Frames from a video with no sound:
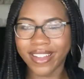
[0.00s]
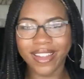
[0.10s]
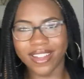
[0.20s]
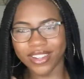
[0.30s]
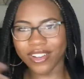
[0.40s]

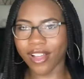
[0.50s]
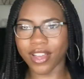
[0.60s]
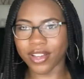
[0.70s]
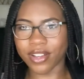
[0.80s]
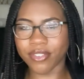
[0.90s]
And you're
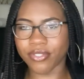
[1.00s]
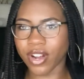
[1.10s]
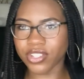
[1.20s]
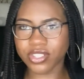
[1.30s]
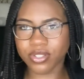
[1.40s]
like
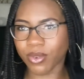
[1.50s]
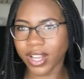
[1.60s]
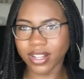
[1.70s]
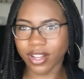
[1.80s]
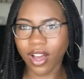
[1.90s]
fresh, ready
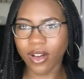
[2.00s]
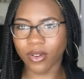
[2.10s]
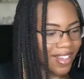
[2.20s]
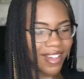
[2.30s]
to go.